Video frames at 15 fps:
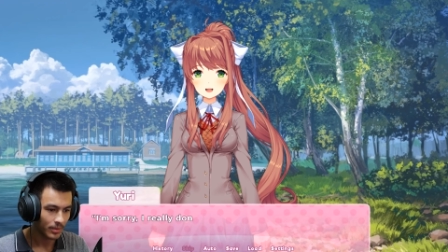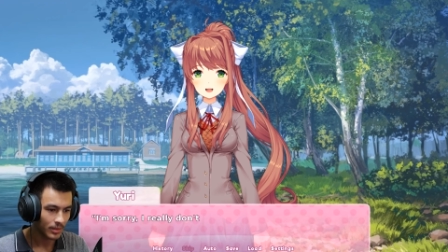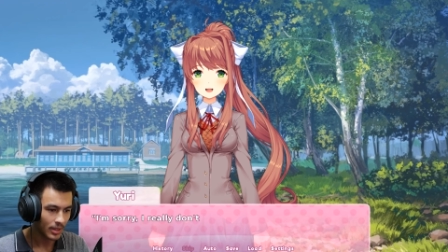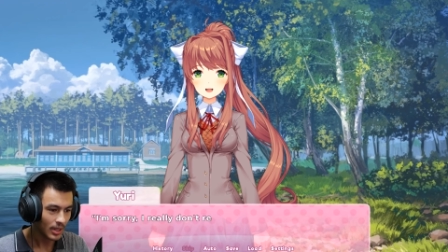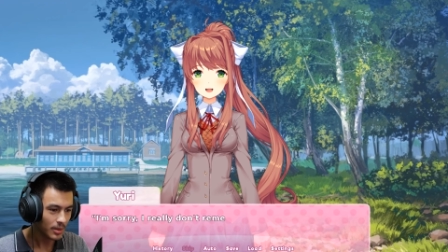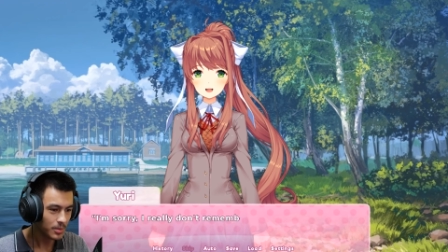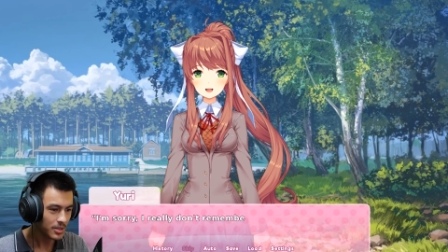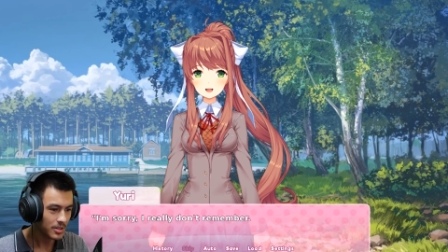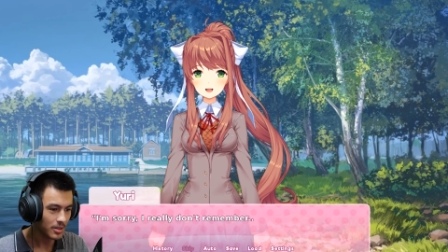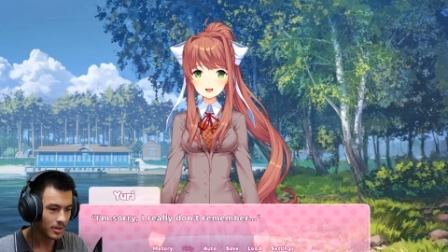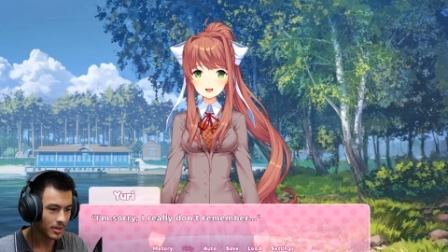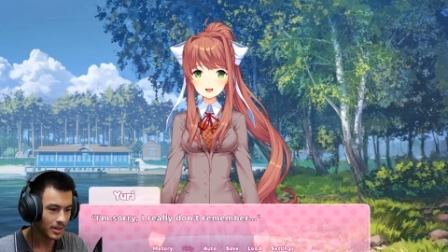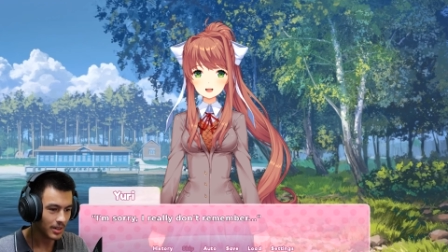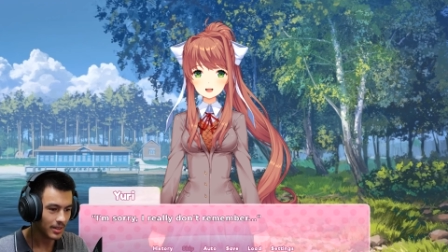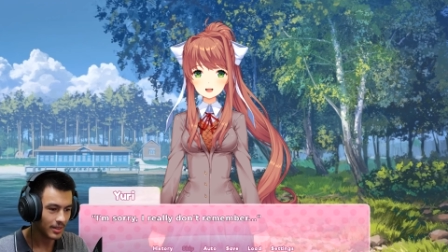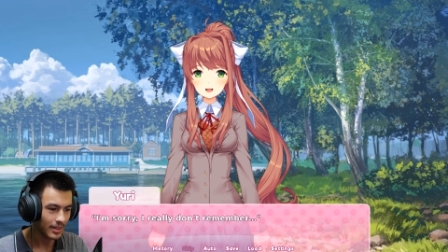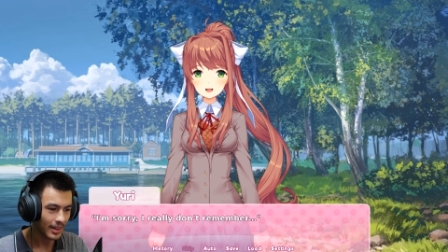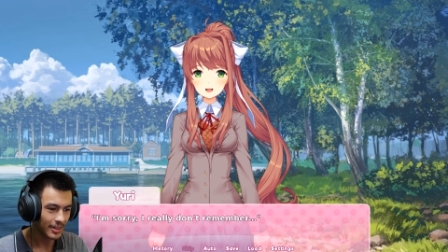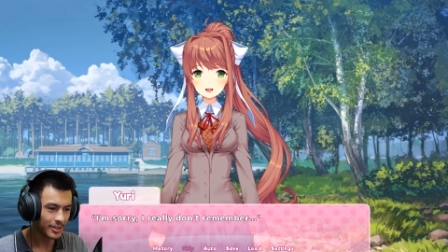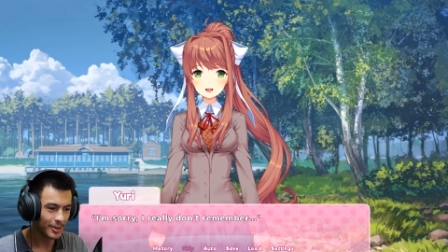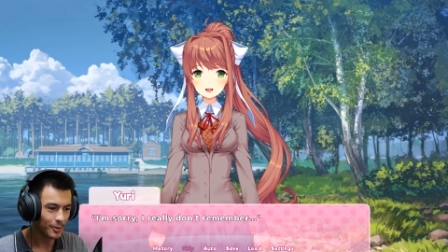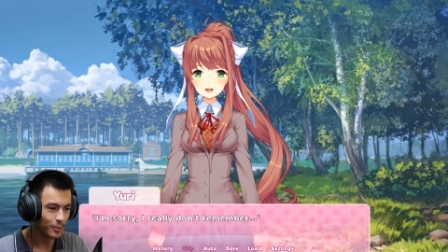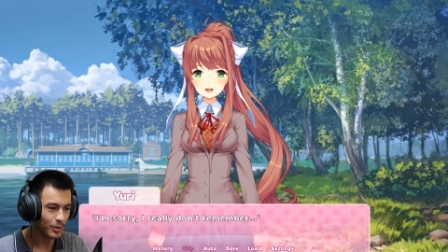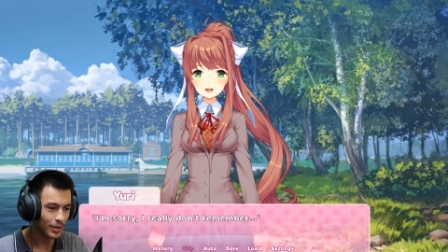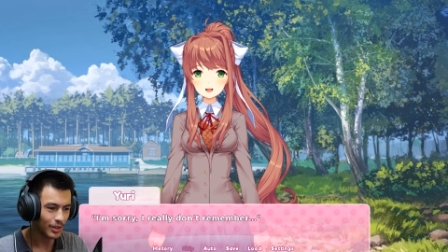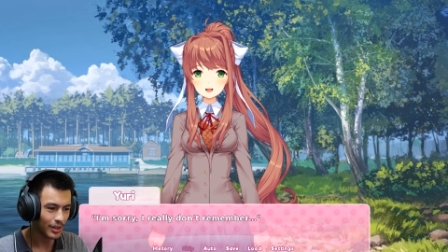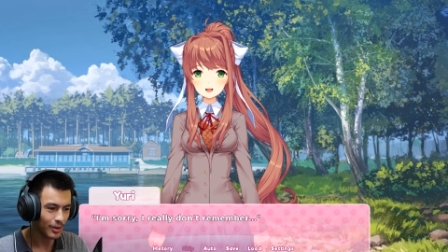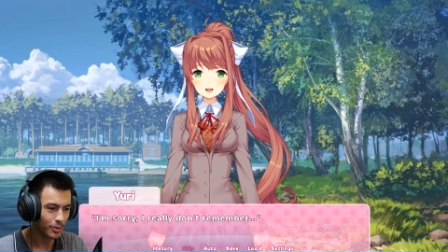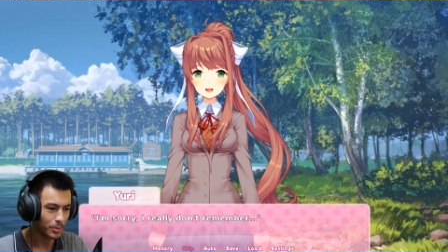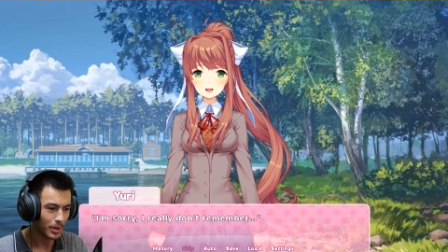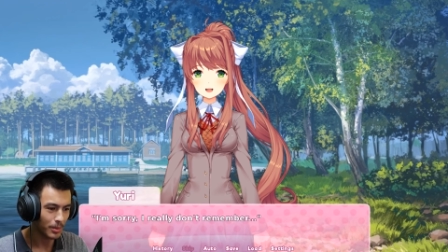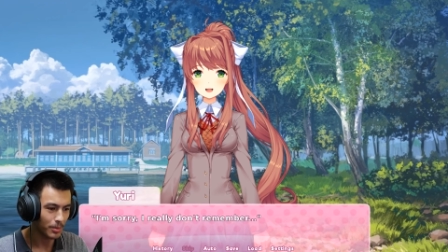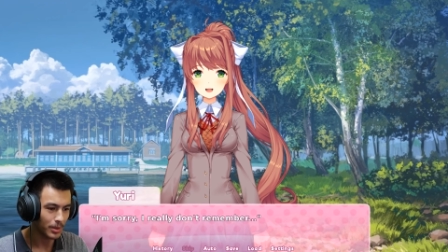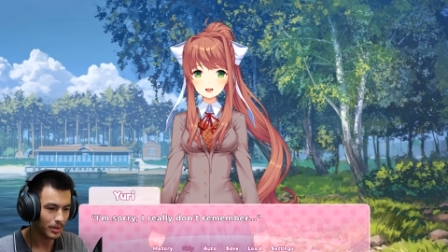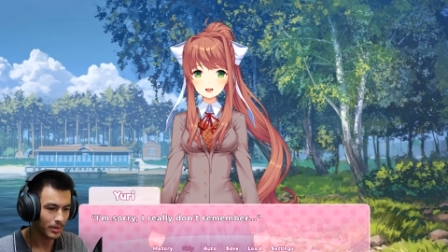I'm sorry, I don't really remember.